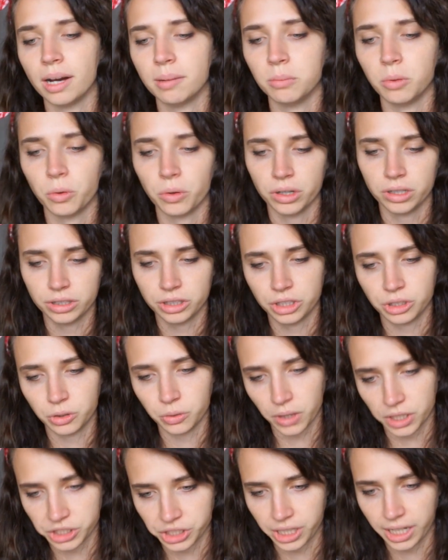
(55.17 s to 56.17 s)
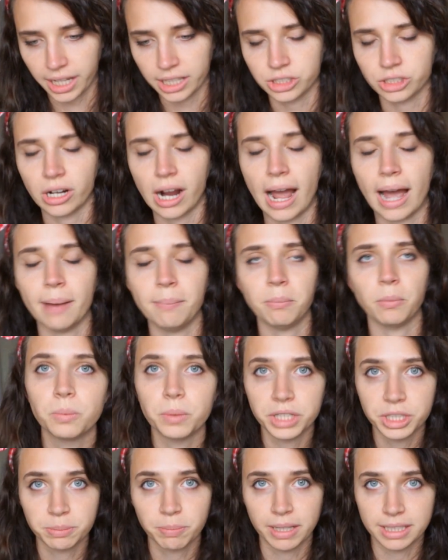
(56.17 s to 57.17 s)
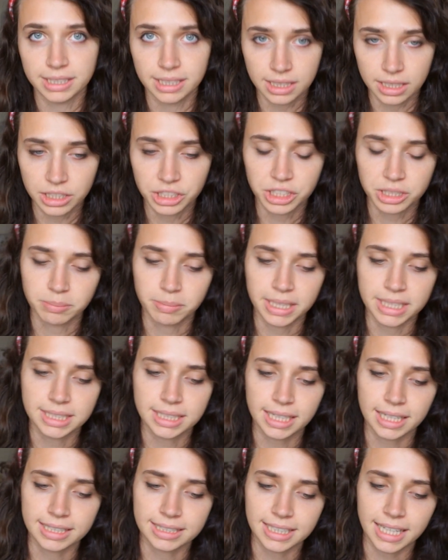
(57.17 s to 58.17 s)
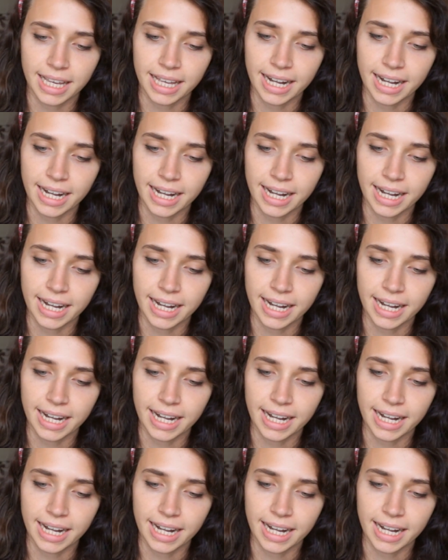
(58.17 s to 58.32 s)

or a question and answer app, which basically just means it's